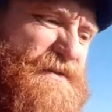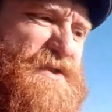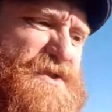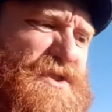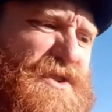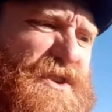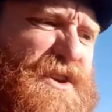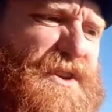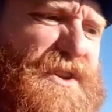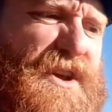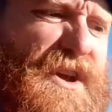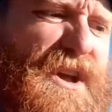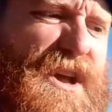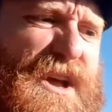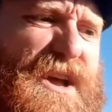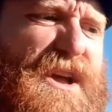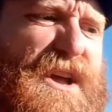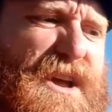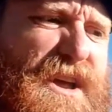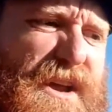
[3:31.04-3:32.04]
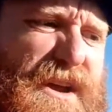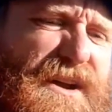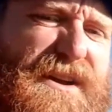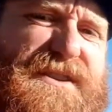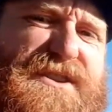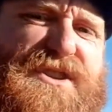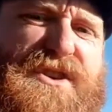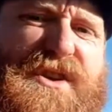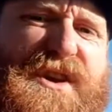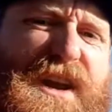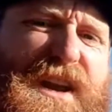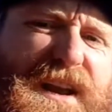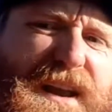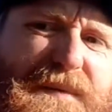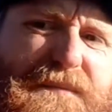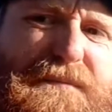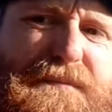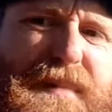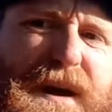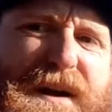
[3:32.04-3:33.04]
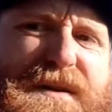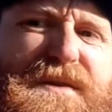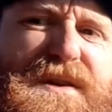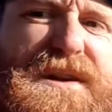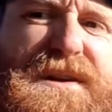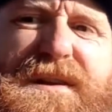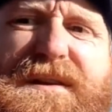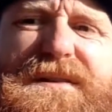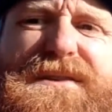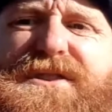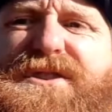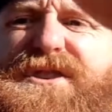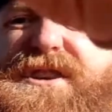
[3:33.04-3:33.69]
of a sudden kind of stuck in limbo. And I was